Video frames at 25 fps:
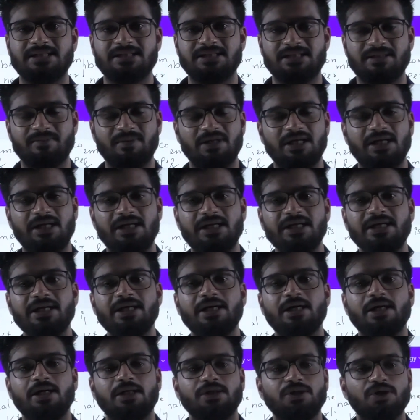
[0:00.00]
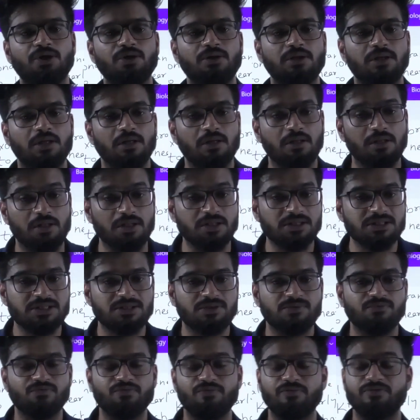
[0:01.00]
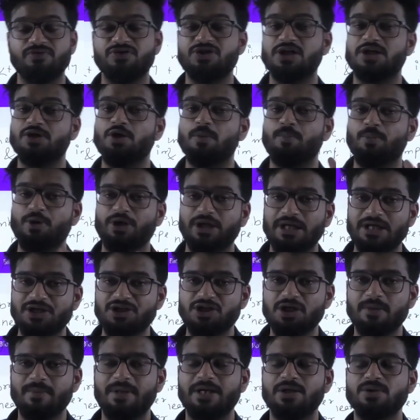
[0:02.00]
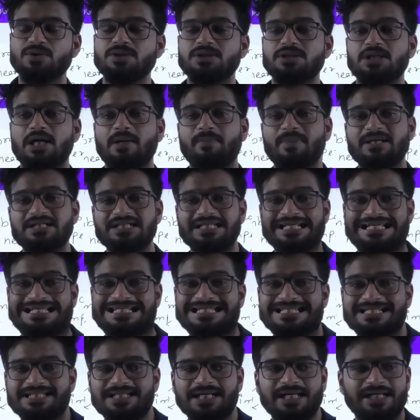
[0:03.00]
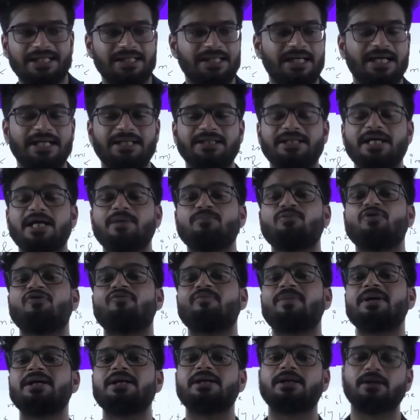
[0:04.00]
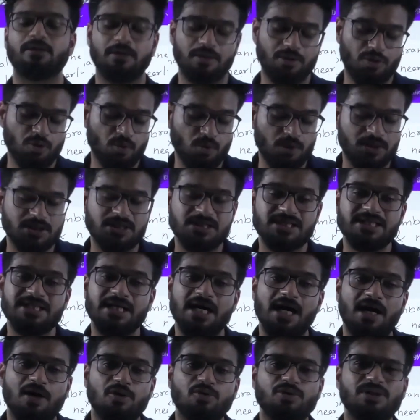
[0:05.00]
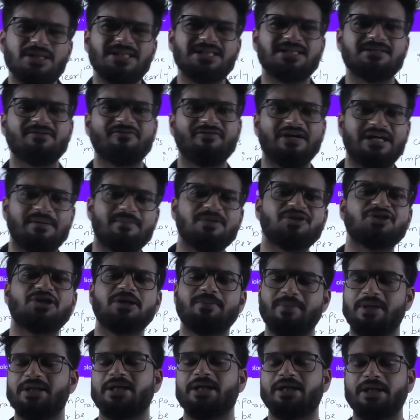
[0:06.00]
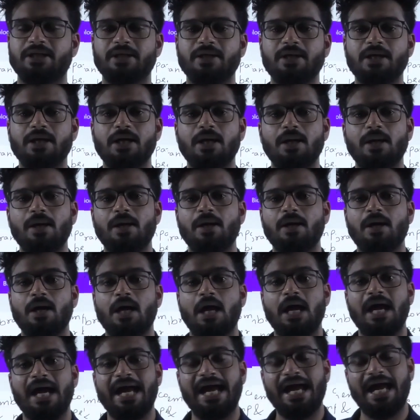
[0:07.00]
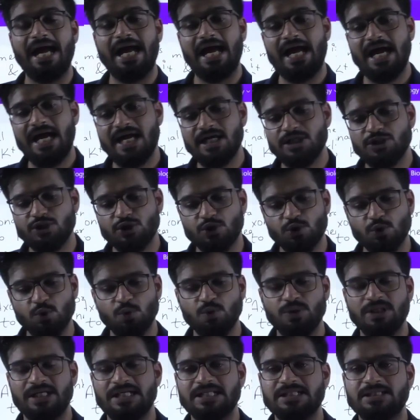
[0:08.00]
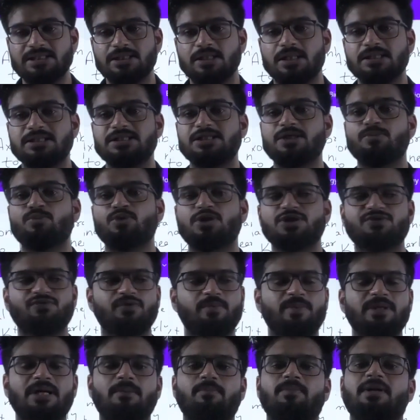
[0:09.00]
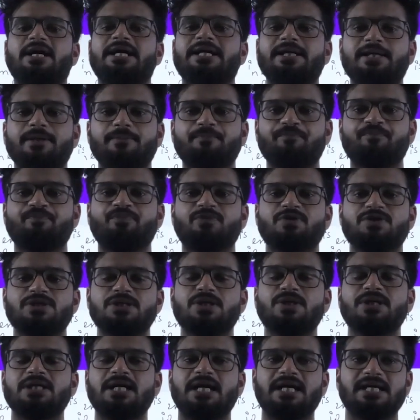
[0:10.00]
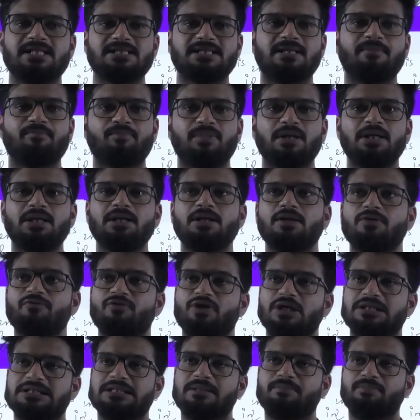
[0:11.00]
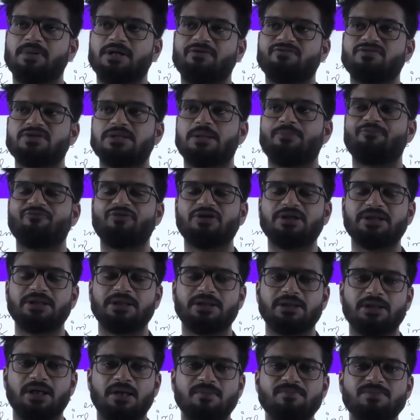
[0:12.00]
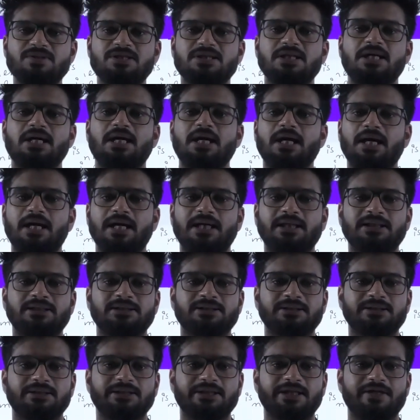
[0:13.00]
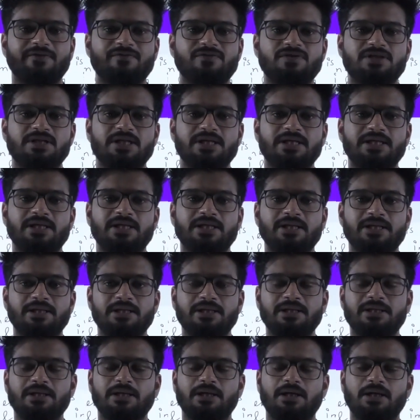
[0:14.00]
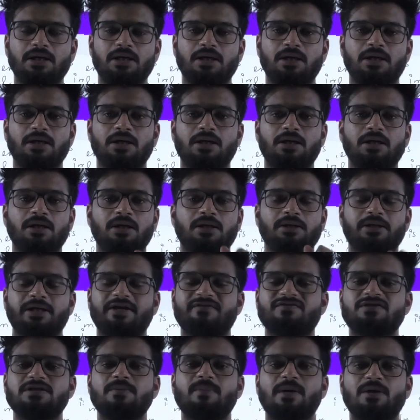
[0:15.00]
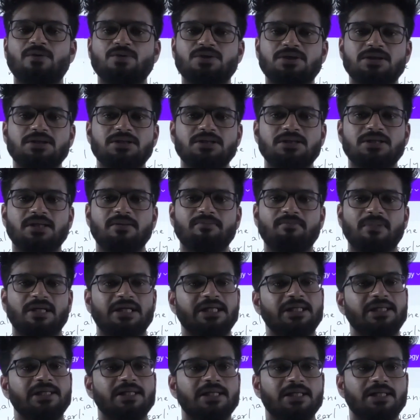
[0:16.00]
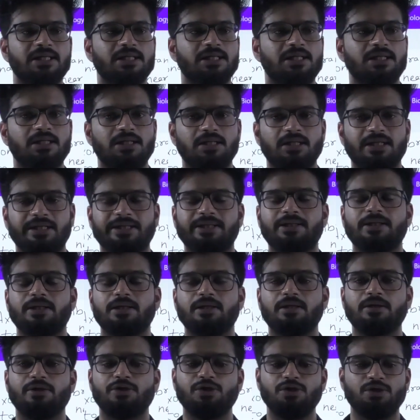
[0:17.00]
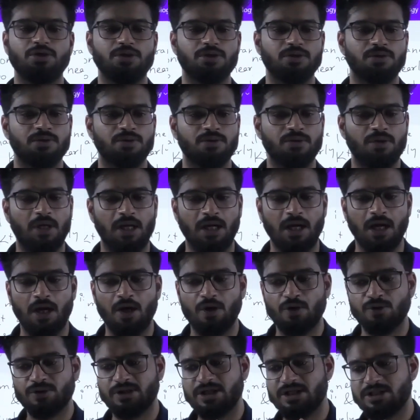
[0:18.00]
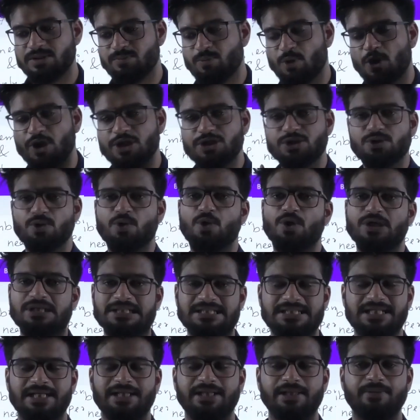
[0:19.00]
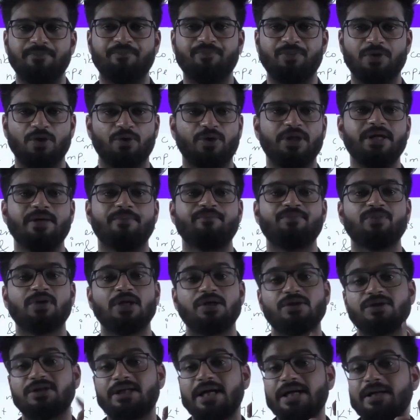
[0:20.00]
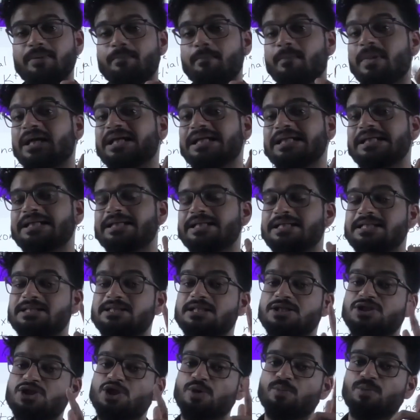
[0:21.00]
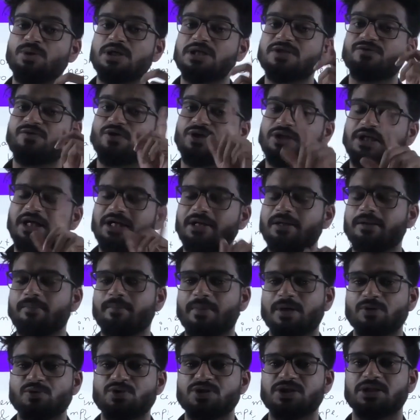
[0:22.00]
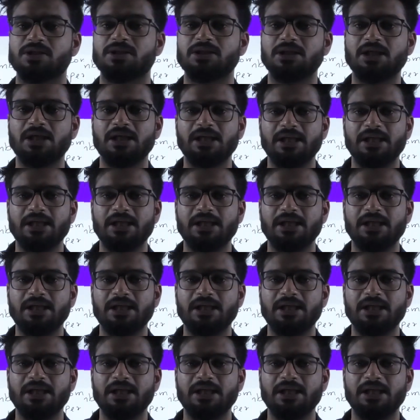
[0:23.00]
Similarly, your girls, which are your potassium ions, are present inside and their movement towards the out is very much limited. As soon as a stimulus would be applied, so in our example, for example, if someone comes and gives the bouncer some money, like you allow these boys to go inside, okay? That money is the stimulus for that bouncer.